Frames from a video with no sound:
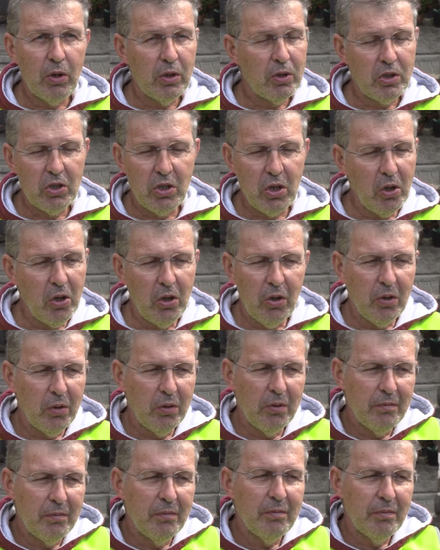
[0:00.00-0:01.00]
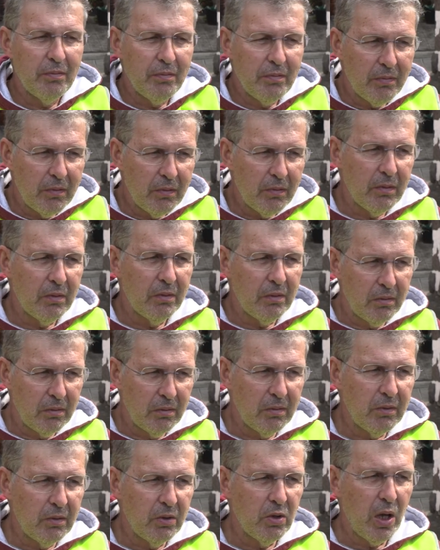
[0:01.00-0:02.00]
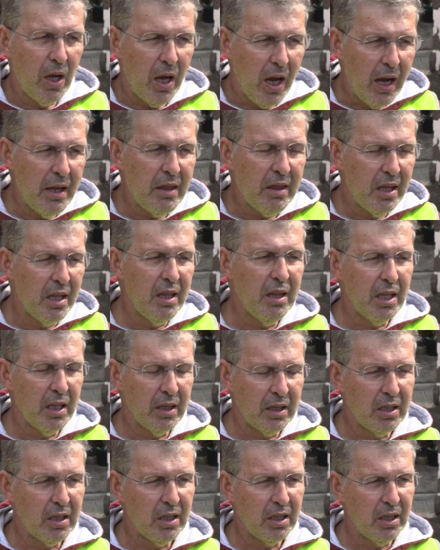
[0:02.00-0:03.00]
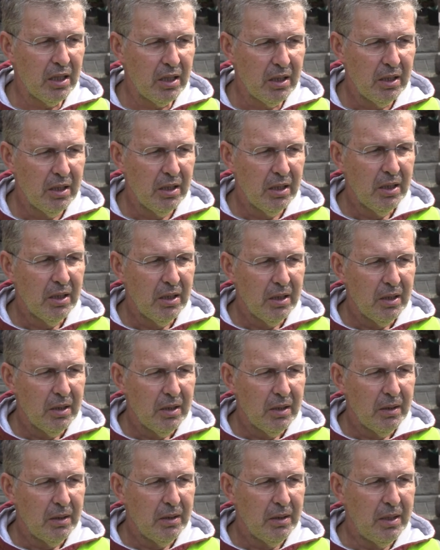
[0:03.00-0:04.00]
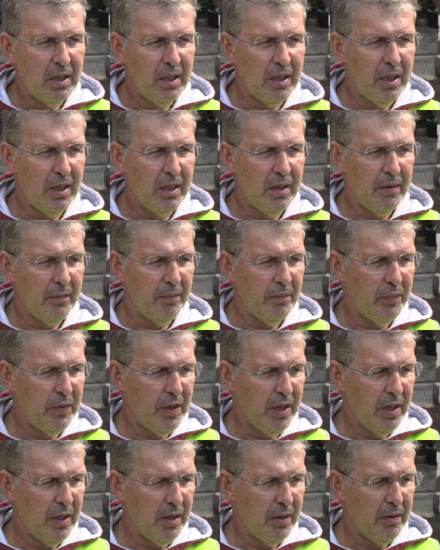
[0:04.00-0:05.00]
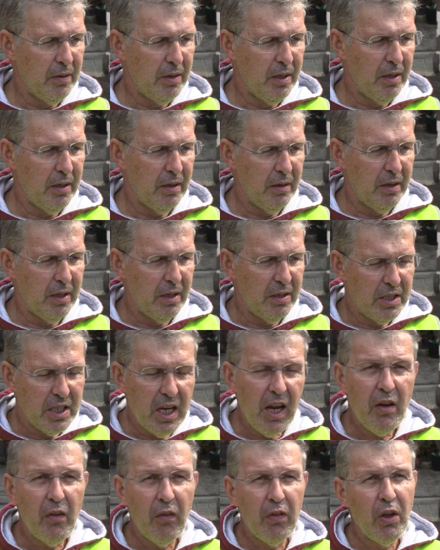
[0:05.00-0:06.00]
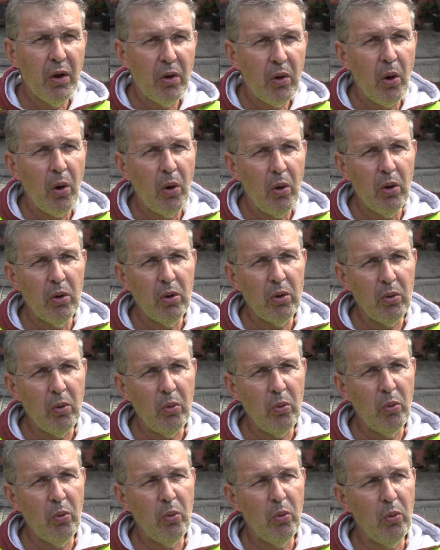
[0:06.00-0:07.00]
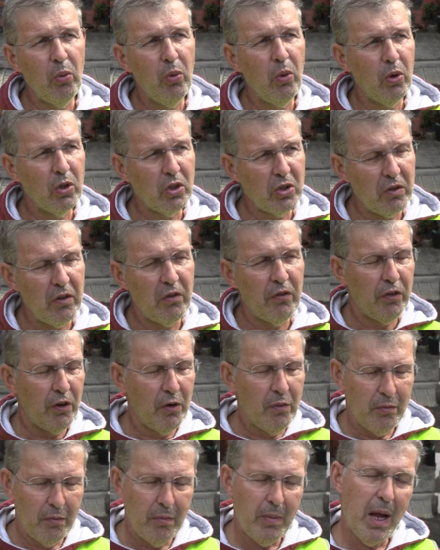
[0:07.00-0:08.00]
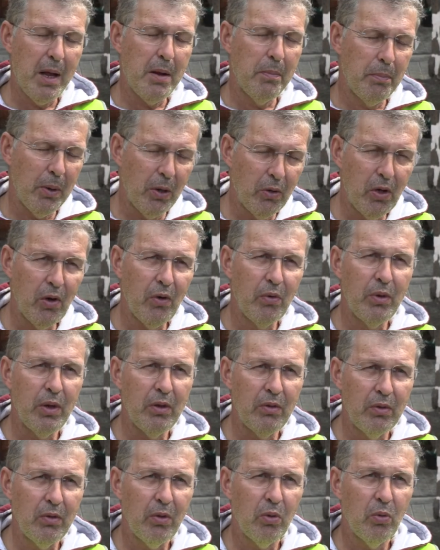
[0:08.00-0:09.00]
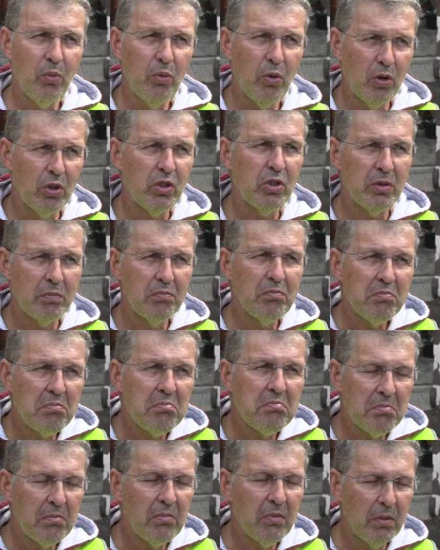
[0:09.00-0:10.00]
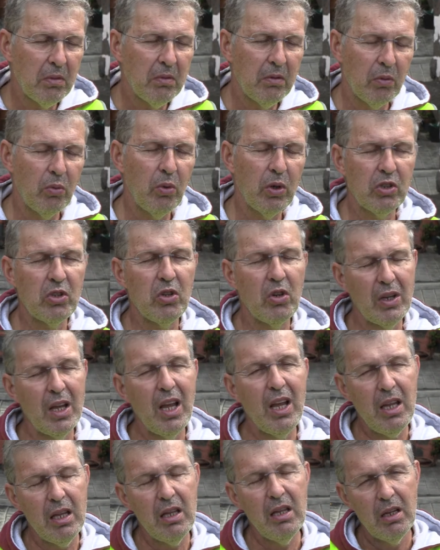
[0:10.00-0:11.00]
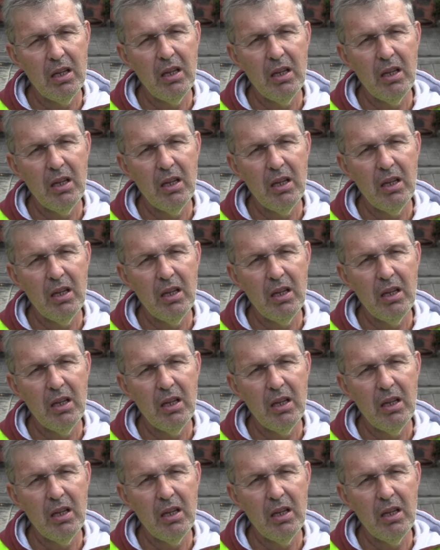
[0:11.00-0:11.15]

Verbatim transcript: so I think that uh, the, the, the, the change of the color was, from my point of view, was, was okay.